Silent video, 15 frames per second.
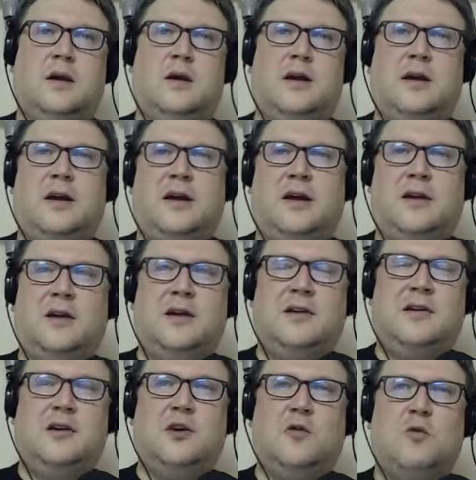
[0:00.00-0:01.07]
And I,
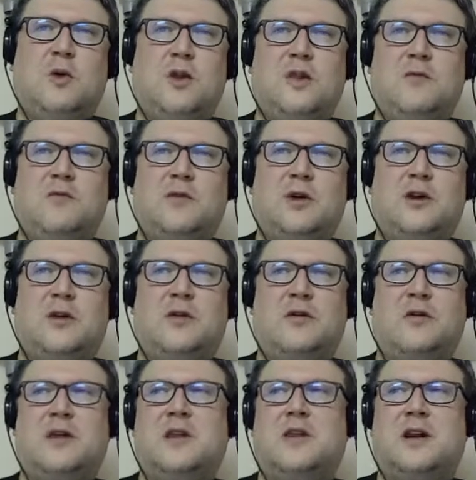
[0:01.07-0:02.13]
you know, one other
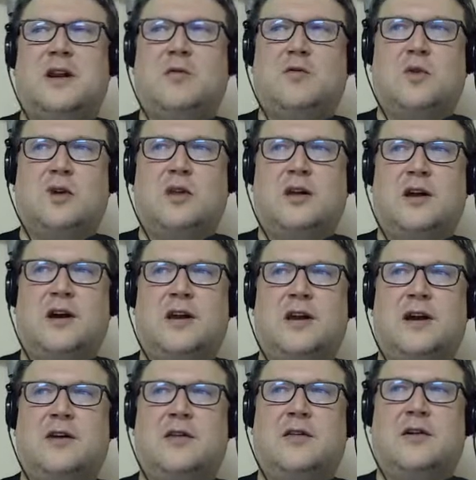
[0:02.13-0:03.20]
thing that I really got
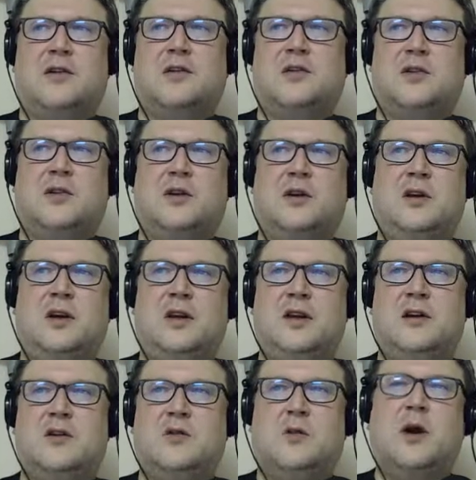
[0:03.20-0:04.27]
out of this
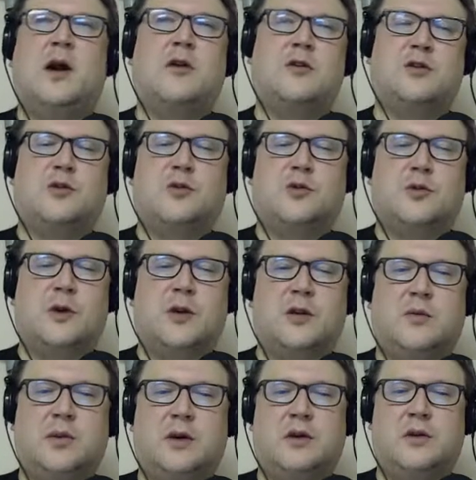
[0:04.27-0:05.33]
in and around
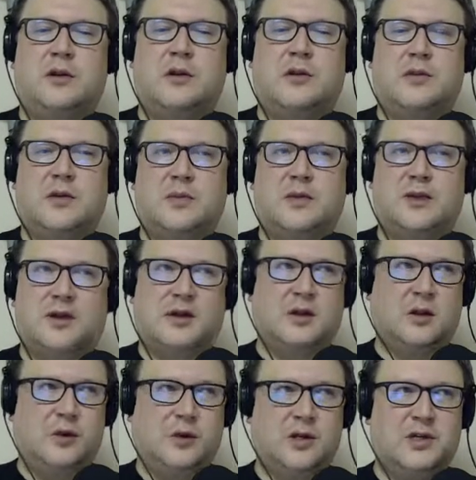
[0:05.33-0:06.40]
retreat, but, you know, something that
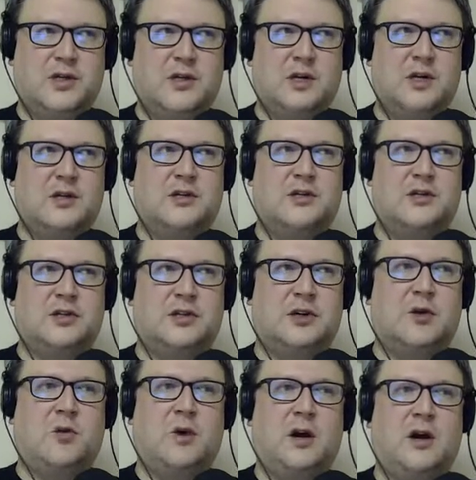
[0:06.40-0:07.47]
Lucas does
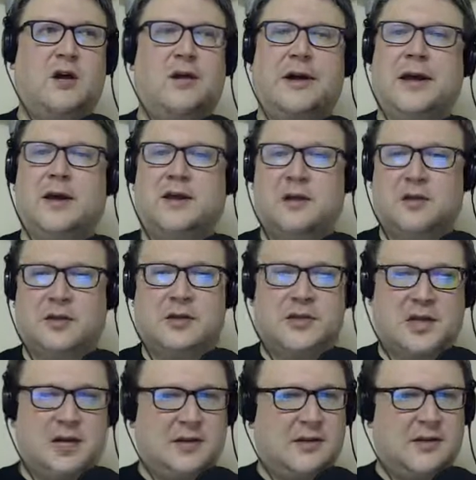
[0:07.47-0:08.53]
so well, and in
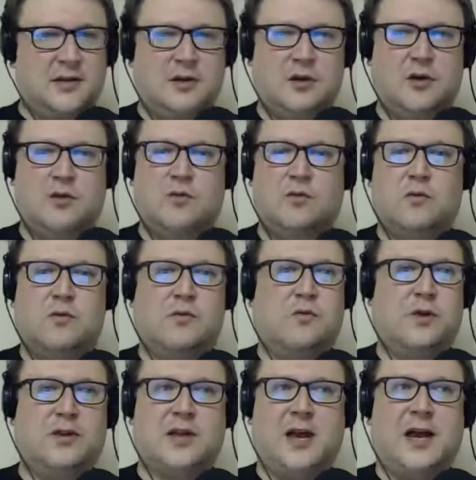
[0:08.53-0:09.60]
this case, you know,
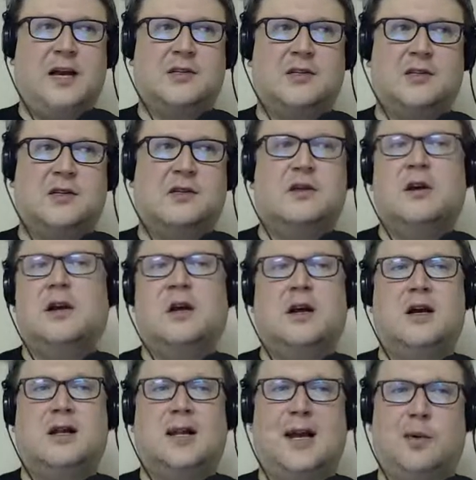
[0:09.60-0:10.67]
with Kasdan
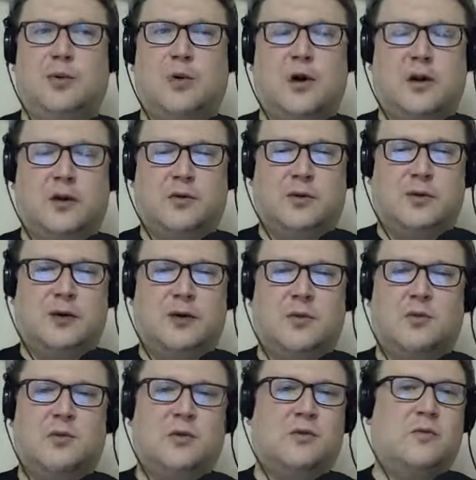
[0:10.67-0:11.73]
collaborating with
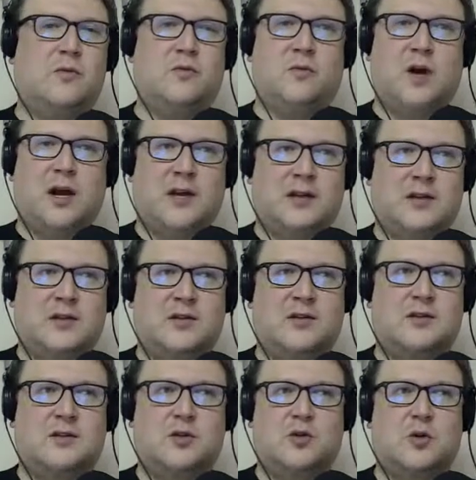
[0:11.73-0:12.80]
him when writing
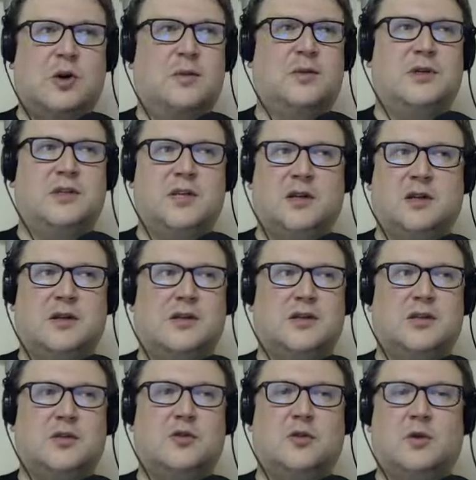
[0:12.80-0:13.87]
this script and telling
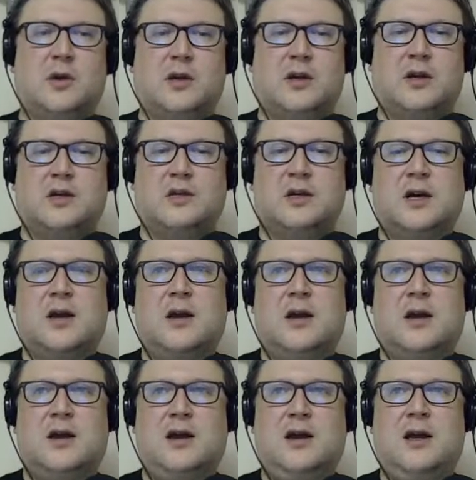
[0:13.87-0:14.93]
this story, is
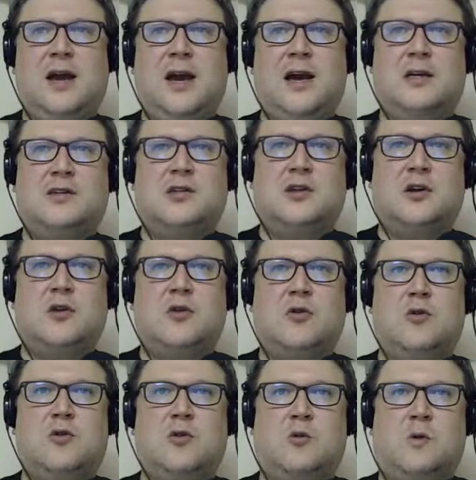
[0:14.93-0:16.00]
he has
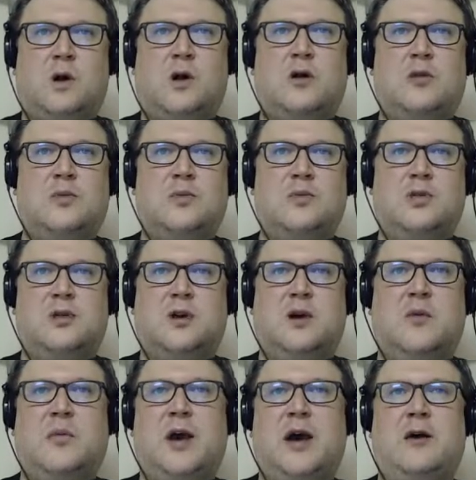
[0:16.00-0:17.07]
no qualms
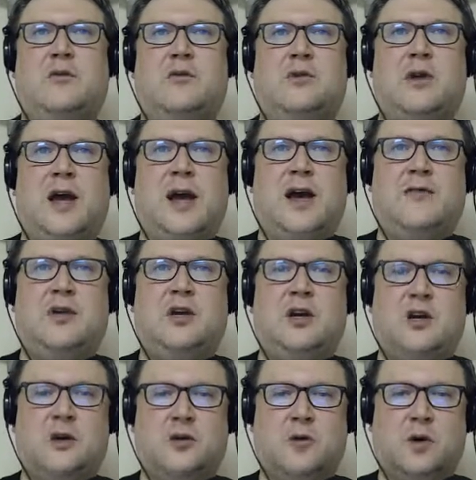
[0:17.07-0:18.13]
about having
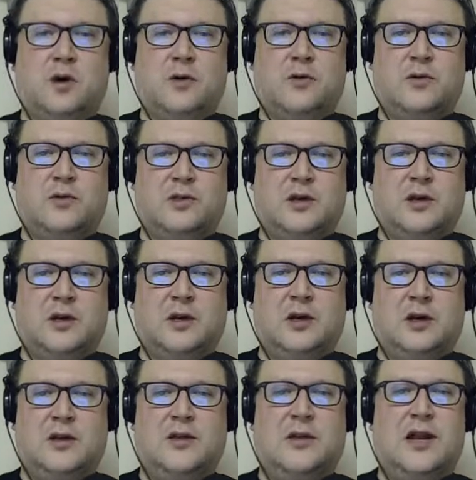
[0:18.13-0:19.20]
heroes
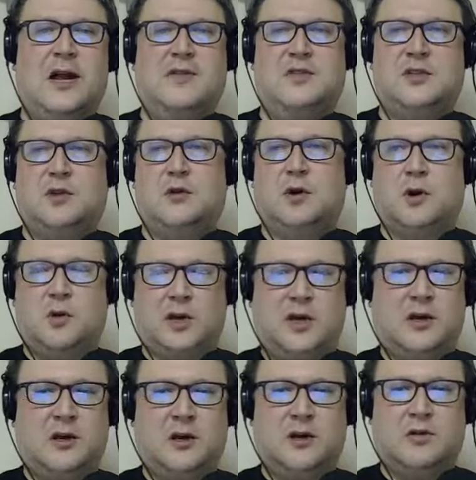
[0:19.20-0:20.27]
that have zero
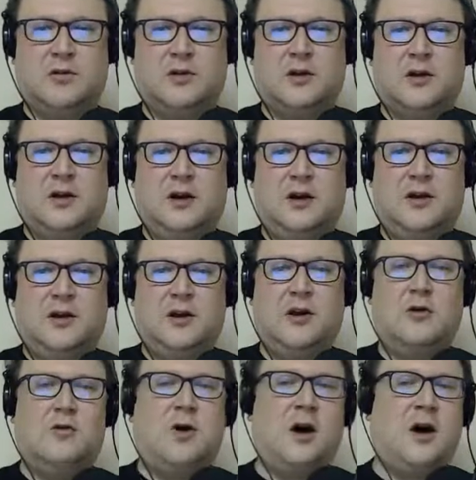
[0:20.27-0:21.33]
ego. You
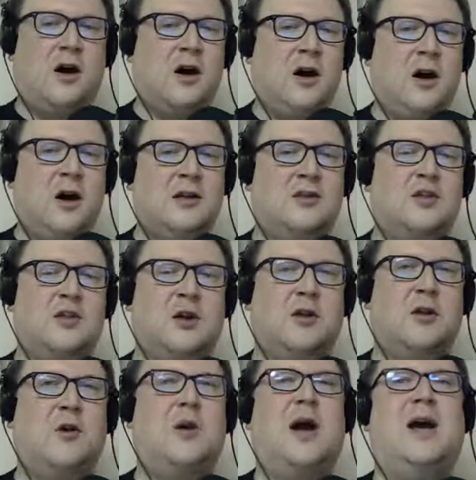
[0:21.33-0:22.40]
know, Han
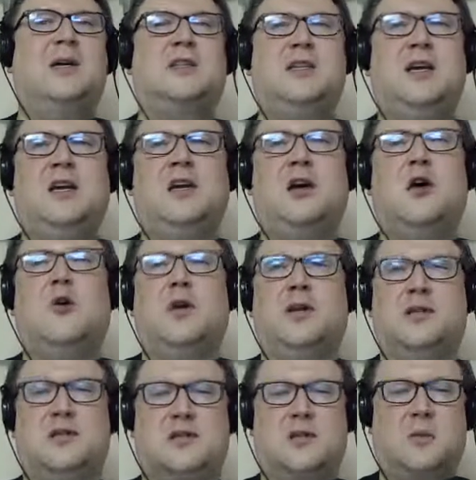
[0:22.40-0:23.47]
Solo has ego
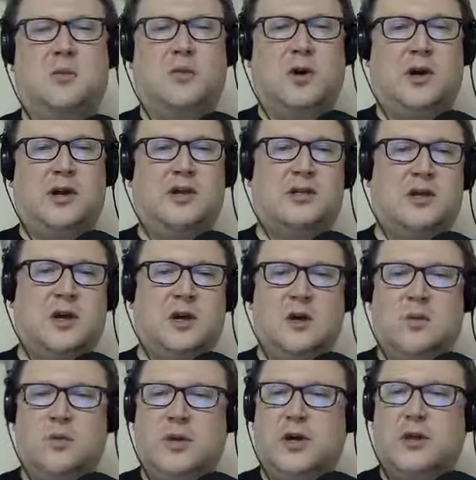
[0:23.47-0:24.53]
in some ways,
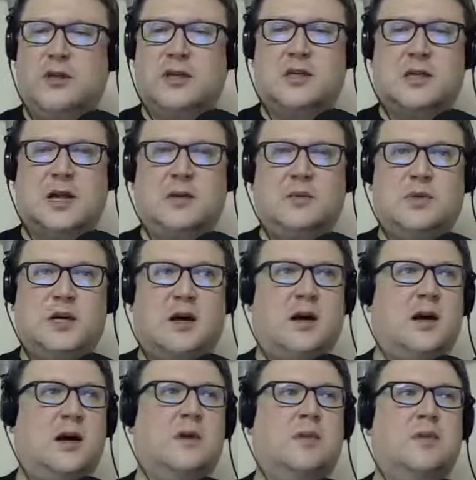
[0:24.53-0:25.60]
but at the same
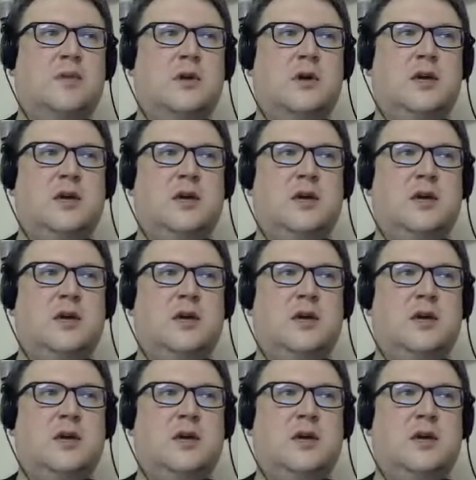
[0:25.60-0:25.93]
time,